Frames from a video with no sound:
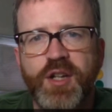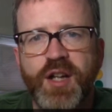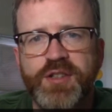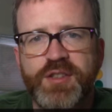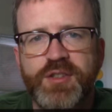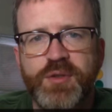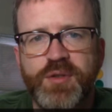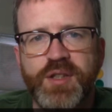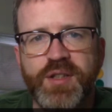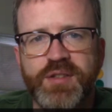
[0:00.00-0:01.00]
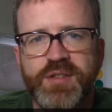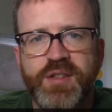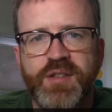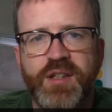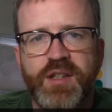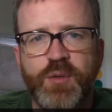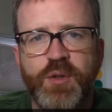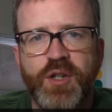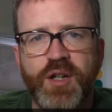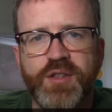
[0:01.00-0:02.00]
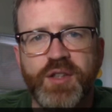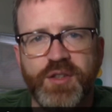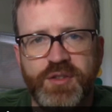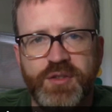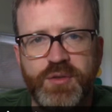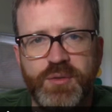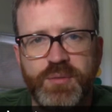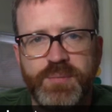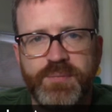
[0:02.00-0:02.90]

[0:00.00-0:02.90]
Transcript: not to do things that they were not taught to do.